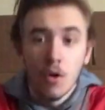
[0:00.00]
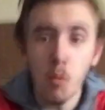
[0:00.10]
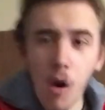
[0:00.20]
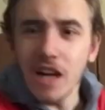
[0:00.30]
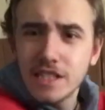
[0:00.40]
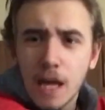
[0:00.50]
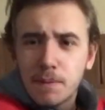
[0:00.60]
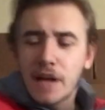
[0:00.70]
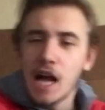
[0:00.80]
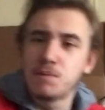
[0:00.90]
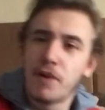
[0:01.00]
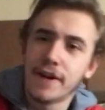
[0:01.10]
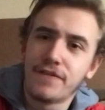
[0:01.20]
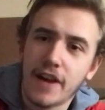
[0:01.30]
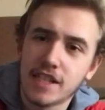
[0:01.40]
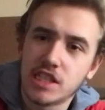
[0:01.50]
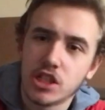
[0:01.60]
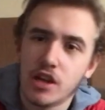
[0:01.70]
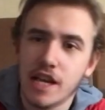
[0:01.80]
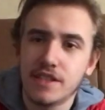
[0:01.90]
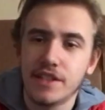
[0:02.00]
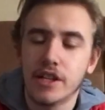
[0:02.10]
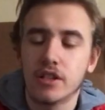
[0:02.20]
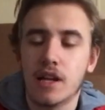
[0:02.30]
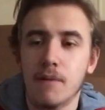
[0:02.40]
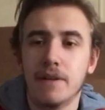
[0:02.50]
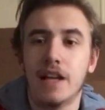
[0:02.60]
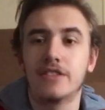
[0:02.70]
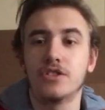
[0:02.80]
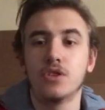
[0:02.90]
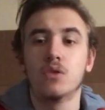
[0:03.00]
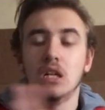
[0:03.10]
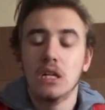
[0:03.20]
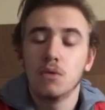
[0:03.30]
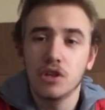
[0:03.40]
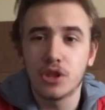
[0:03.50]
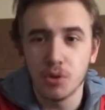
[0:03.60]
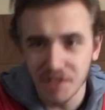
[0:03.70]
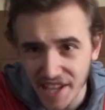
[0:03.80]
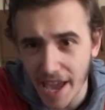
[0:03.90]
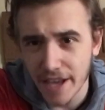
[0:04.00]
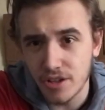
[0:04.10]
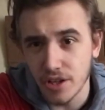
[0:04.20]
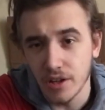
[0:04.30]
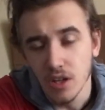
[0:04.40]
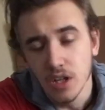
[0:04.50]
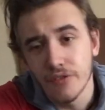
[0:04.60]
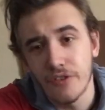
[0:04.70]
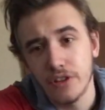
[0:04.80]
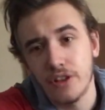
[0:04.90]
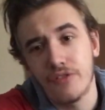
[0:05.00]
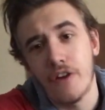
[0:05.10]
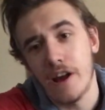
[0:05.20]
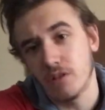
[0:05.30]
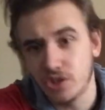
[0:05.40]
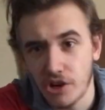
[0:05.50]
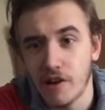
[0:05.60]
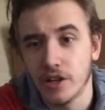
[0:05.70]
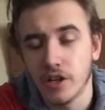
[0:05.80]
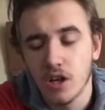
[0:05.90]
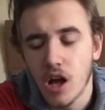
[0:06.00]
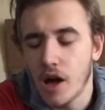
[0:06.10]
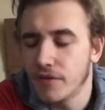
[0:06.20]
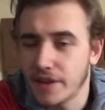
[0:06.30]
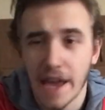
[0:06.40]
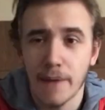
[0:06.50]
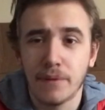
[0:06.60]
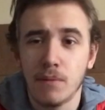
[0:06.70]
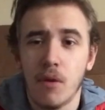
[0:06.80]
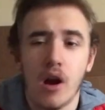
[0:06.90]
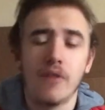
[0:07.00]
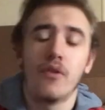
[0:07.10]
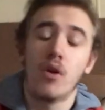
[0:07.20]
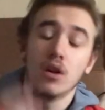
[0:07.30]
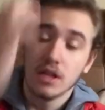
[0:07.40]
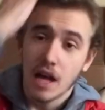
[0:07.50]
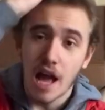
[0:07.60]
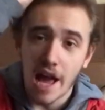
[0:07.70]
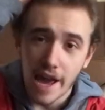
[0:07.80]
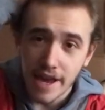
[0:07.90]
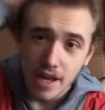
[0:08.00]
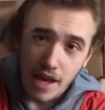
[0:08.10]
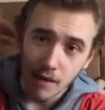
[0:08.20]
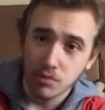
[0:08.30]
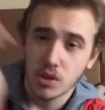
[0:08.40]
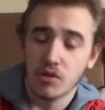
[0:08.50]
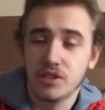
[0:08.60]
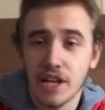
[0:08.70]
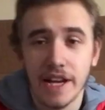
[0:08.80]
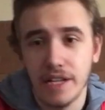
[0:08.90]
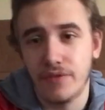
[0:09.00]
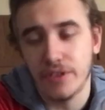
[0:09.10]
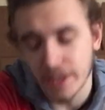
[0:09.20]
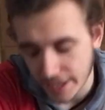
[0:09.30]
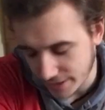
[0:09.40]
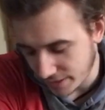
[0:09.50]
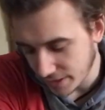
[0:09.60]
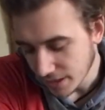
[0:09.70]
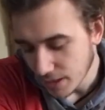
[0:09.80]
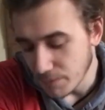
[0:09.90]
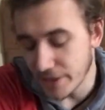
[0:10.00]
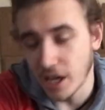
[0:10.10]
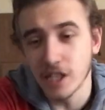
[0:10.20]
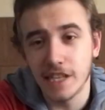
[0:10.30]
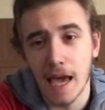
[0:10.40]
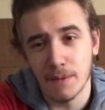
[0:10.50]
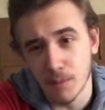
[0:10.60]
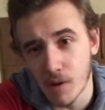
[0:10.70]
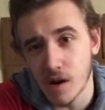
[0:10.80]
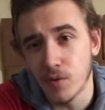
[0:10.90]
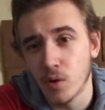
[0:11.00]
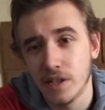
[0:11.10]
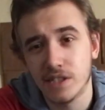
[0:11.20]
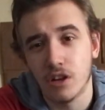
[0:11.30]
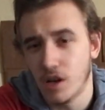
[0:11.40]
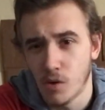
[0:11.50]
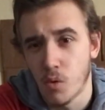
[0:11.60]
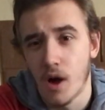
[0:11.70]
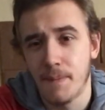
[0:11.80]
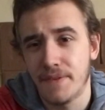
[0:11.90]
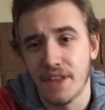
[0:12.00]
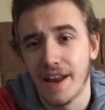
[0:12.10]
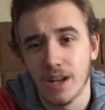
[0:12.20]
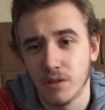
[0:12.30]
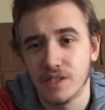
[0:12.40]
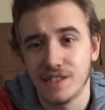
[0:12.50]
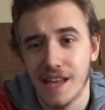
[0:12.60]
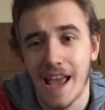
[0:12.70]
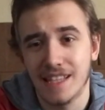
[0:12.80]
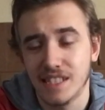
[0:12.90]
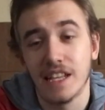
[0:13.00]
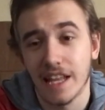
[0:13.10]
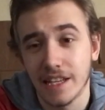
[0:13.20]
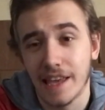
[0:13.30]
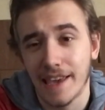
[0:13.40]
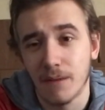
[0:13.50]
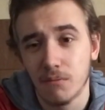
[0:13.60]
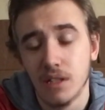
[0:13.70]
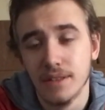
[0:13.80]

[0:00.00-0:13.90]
What is up, guys? Professor S here, coming at you with the reaction for the final trailer of Captain Marvel. I am so excited for this, because Captain Marvel is gonna whoop Thanos' ass in Endgame